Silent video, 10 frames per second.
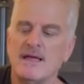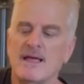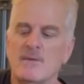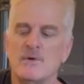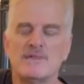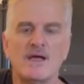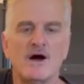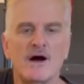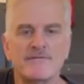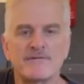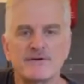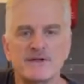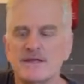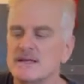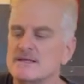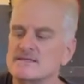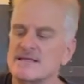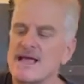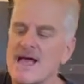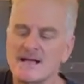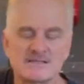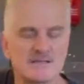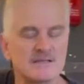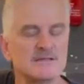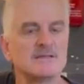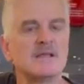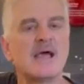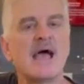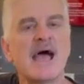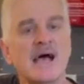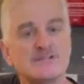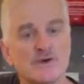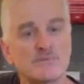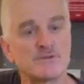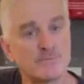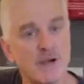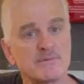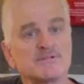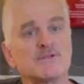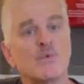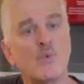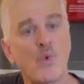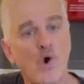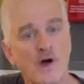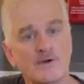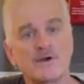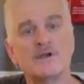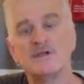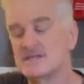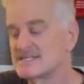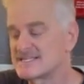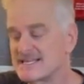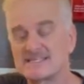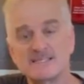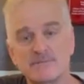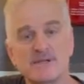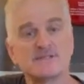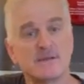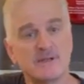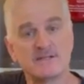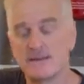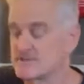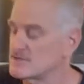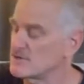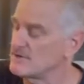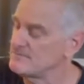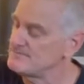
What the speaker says: And what they offer is excellent adsorption properties, so the water sticks to the beads. I'm going to demonstrate.